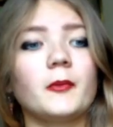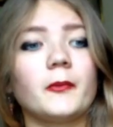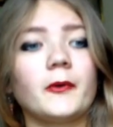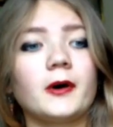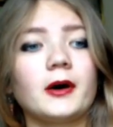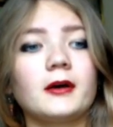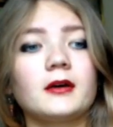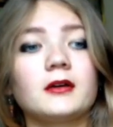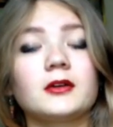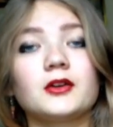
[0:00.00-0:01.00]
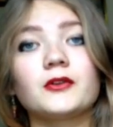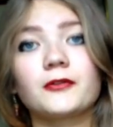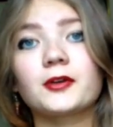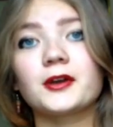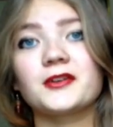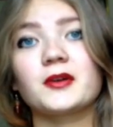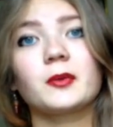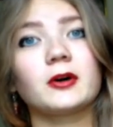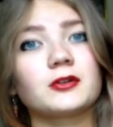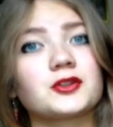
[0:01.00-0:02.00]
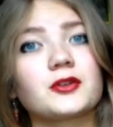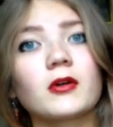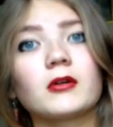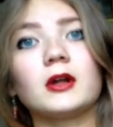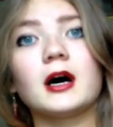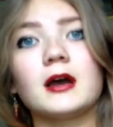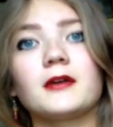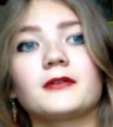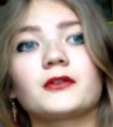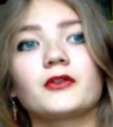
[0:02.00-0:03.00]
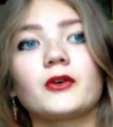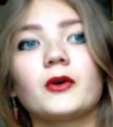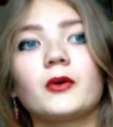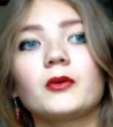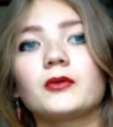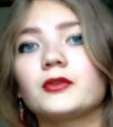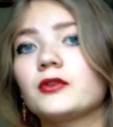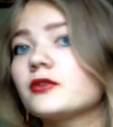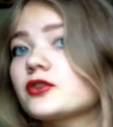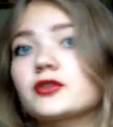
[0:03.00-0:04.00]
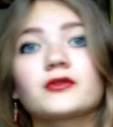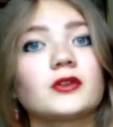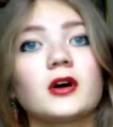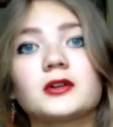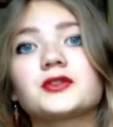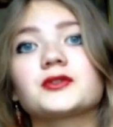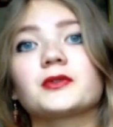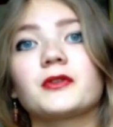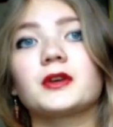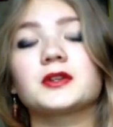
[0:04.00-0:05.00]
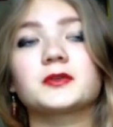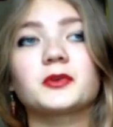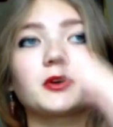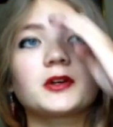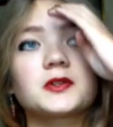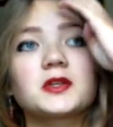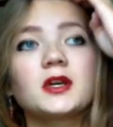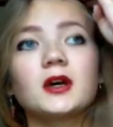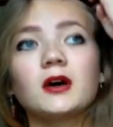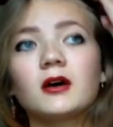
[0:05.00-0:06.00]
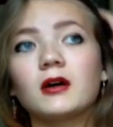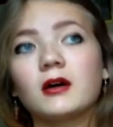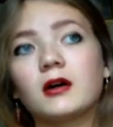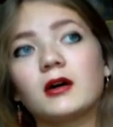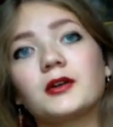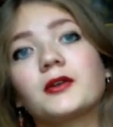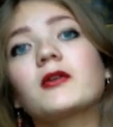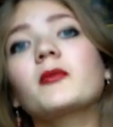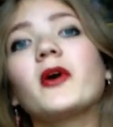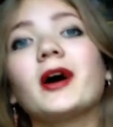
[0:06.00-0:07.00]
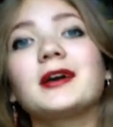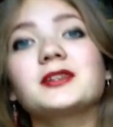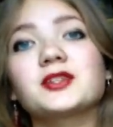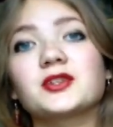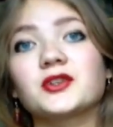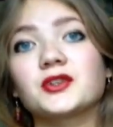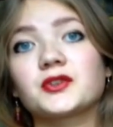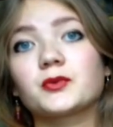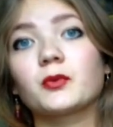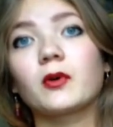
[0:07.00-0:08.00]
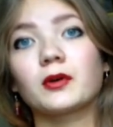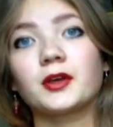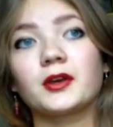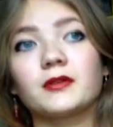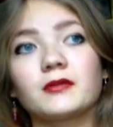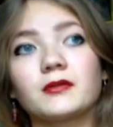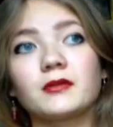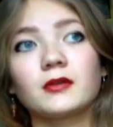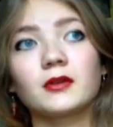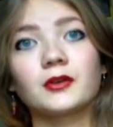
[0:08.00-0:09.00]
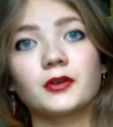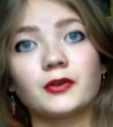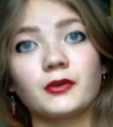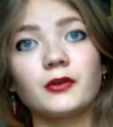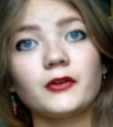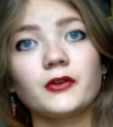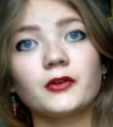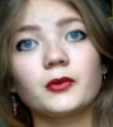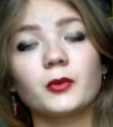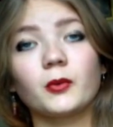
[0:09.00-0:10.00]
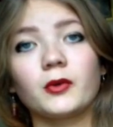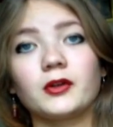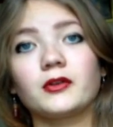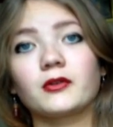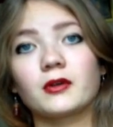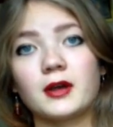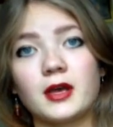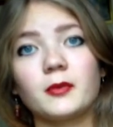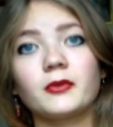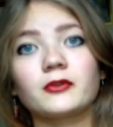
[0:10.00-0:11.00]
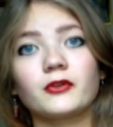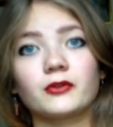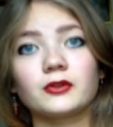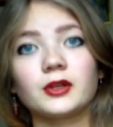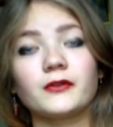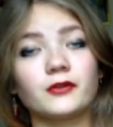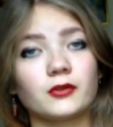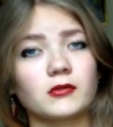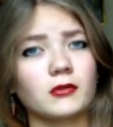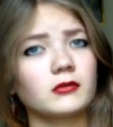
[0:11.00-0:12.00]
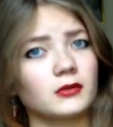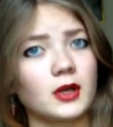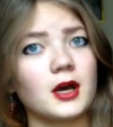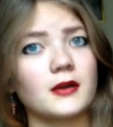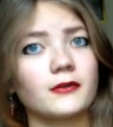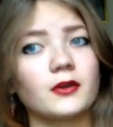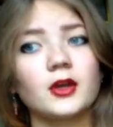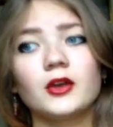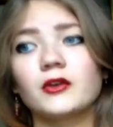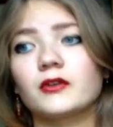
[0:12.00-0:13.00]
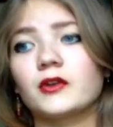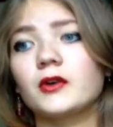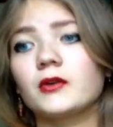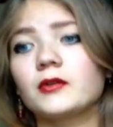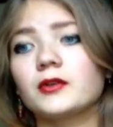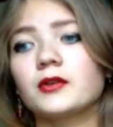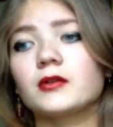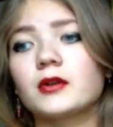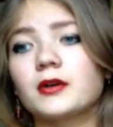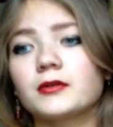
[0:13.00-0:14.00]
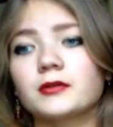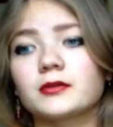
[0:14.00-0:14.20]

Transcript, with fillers: but you're forgetting about your life. So you should not do this because uh, your mind is working good when you're able to live your own life. So you're